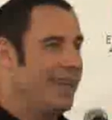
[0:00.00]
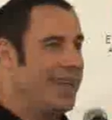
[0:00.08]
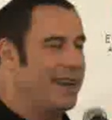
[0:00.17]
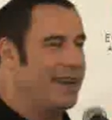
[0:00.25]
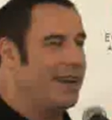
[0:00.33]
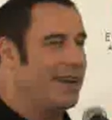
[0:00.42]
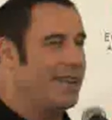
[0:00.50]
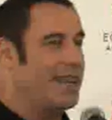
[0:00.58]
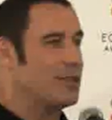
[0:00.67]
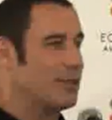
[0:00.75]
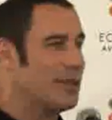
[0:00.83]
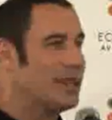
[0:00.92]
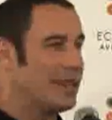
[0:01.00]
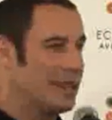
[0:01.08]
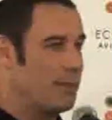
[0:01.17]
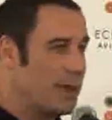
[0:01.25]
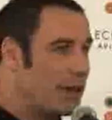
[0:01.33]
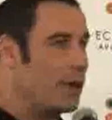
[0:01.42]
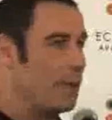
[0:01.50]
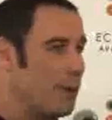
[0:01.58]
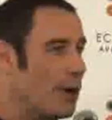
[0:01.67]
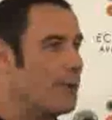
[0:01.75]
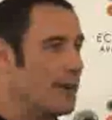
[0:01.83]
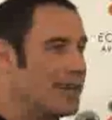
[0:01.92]
And uh, that's really the bigger
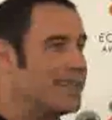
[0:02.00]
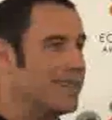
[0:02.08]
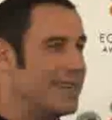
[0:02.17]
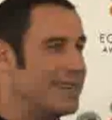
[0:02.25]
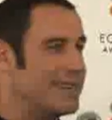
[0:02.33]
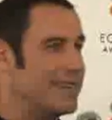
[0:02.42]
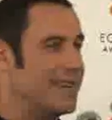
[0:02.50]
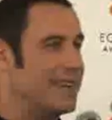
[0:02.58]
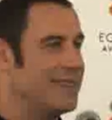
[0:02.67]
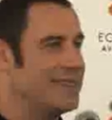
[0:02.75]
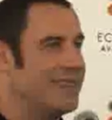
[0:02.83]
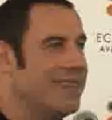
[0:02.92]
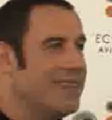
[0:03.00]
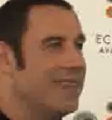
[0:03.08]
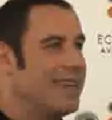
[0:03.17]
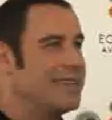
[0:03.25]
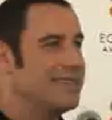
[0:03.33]
purpose, is, is, is